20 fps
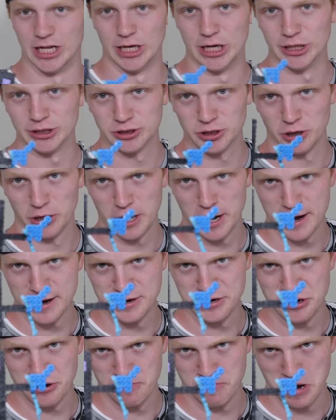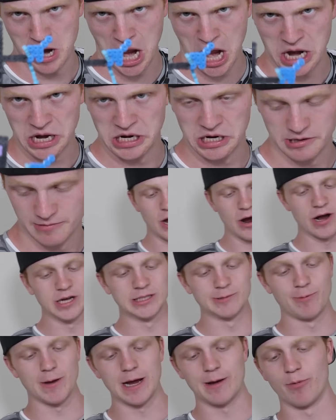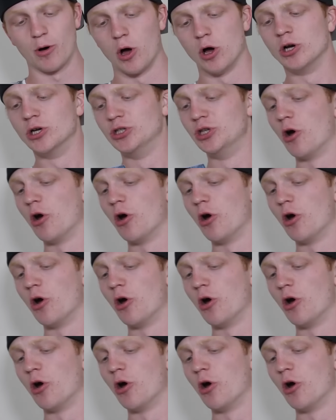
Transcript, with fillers: a little Enderman. Dear Unspeakable,